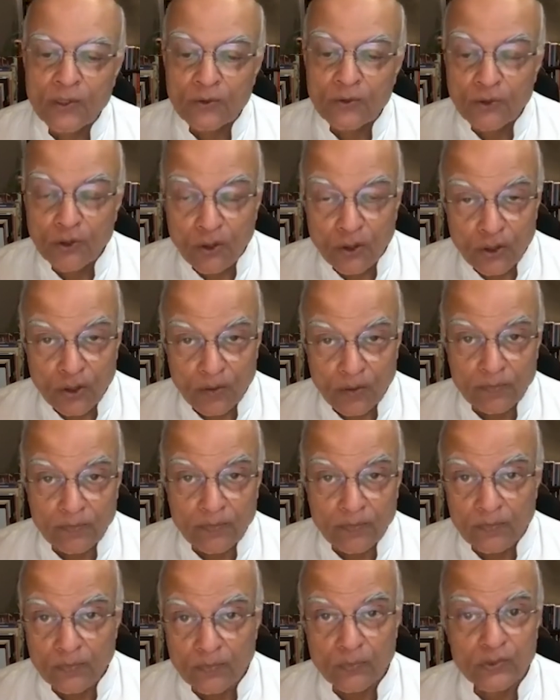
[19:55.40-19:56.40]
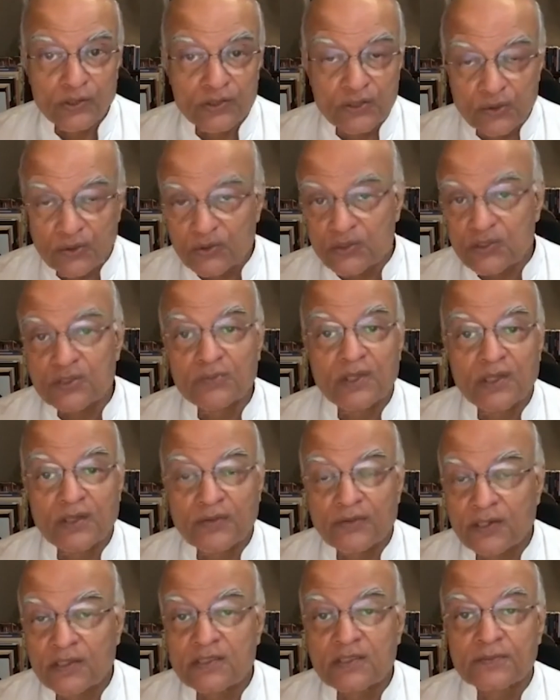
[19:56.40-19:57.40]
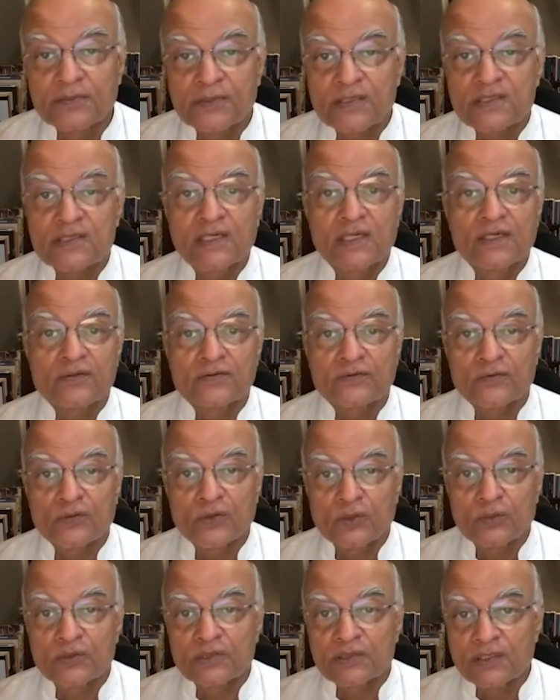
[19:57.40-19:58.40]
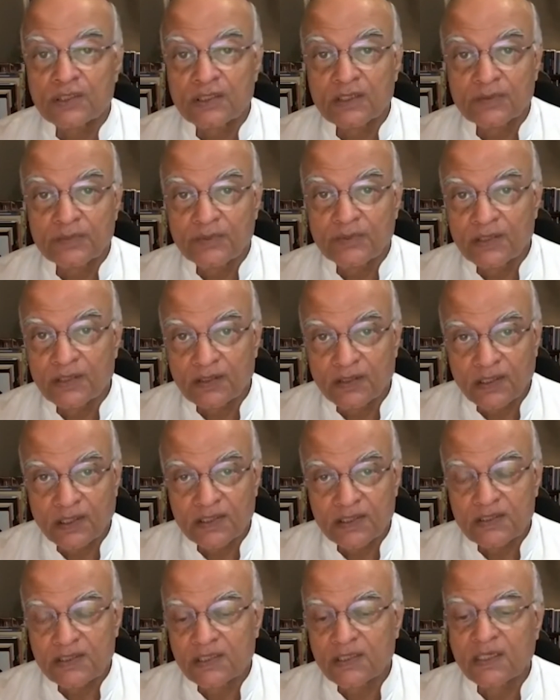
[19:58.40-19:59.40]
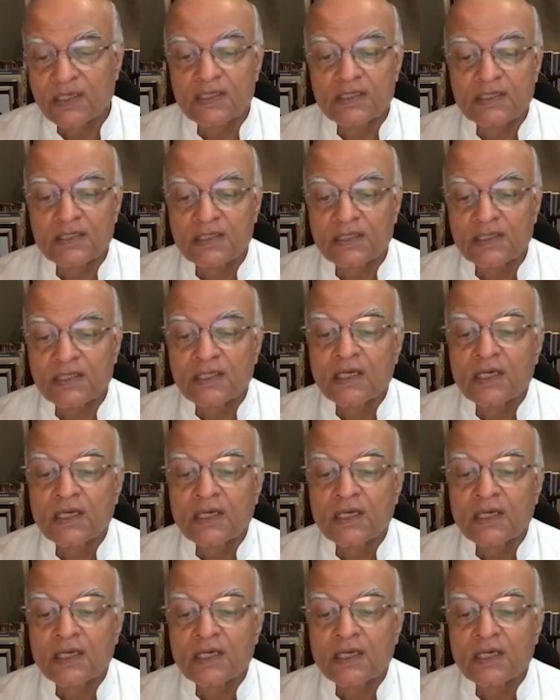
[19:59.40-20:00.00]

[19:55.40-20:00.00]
Europe, which used to be 30% of global GDP in 1980,